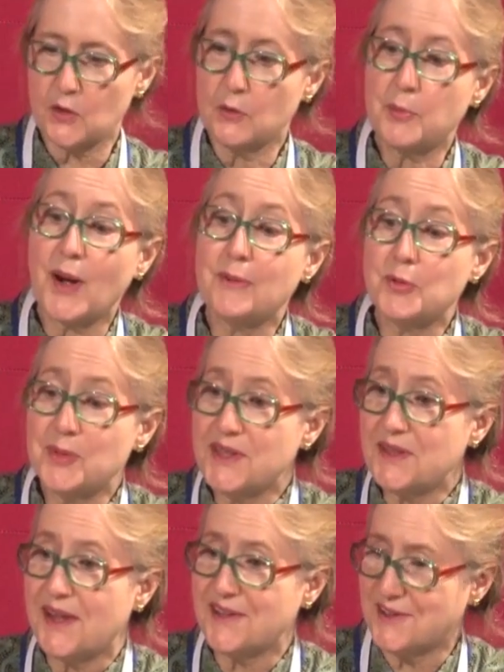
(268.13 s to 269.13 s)
or probably
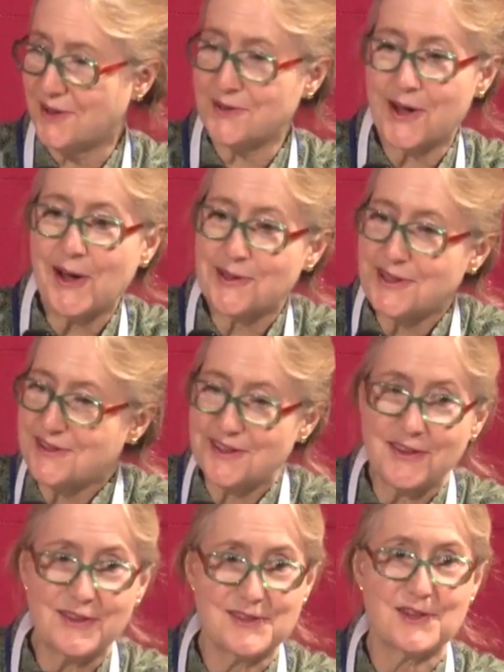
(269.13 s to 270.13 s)
like our colleagues
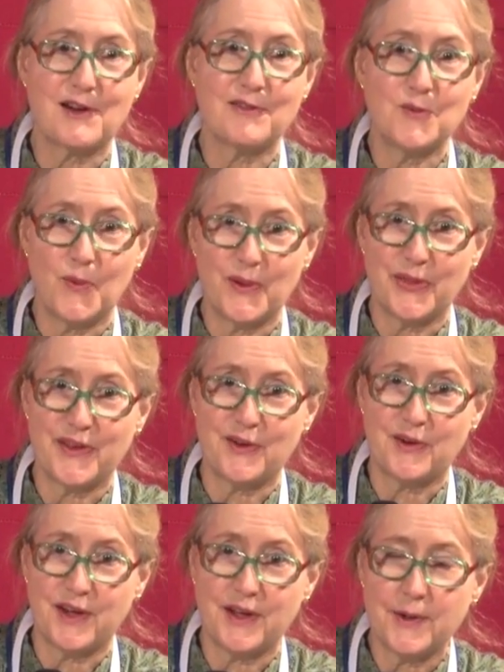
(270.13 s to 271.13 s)
in the sovereign wealth
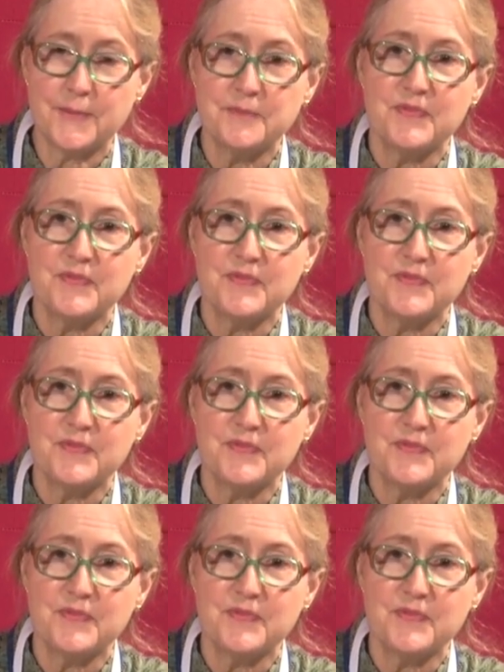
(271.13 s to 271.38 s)
area,